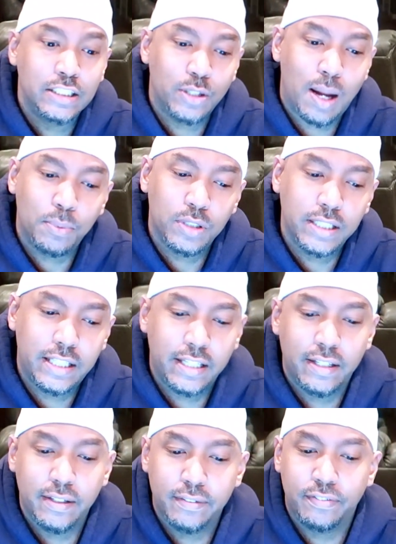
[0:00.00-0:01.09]
So I'm going to
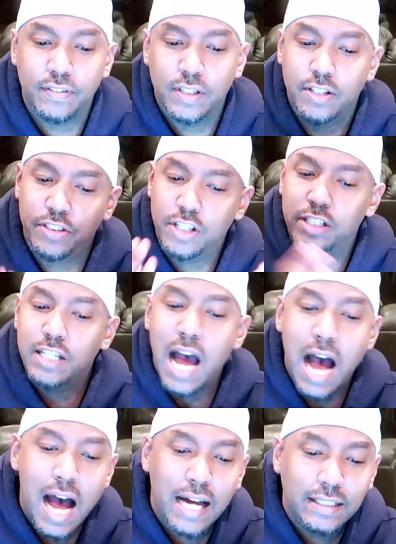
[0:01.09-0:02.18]
give the
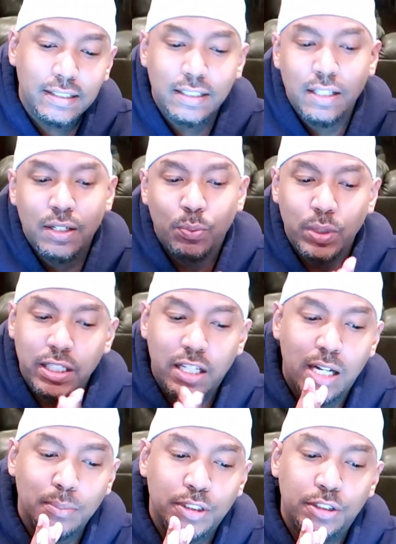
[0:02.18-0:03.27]
nod when it
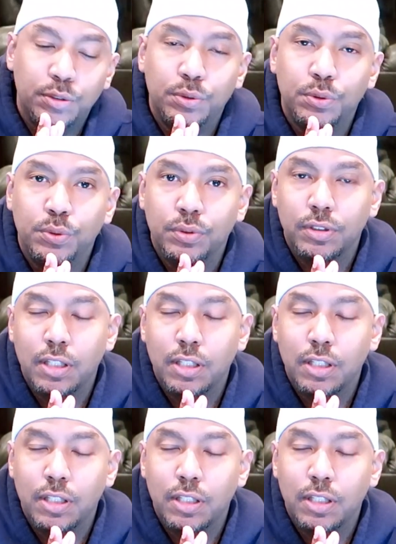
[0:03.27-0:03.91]
comes to